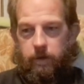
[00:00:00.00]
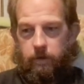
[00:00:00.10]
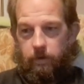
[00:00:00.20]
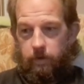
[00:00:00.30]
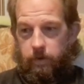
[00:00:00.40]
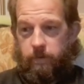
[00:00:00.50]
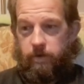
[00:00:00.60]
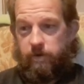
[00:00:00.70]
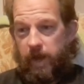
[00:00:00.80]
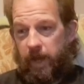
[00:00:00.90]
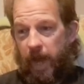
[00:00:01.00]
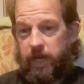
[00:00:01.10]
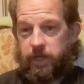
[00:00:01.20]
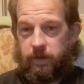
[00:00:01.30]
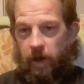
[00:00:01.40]
sort of
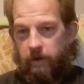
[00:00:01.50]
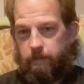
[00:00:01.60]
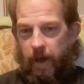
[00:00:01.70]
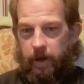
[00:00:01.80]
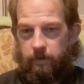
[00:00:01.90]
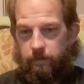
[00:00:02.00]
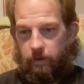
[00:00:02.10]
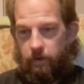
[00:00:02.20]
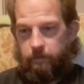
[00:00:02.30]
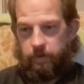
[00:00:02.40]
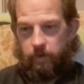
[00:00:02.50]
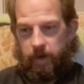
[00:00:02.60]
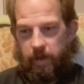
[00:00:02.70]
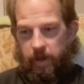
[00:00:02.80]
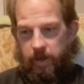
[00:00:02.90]
communications going back and forth
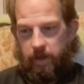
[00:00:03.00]
between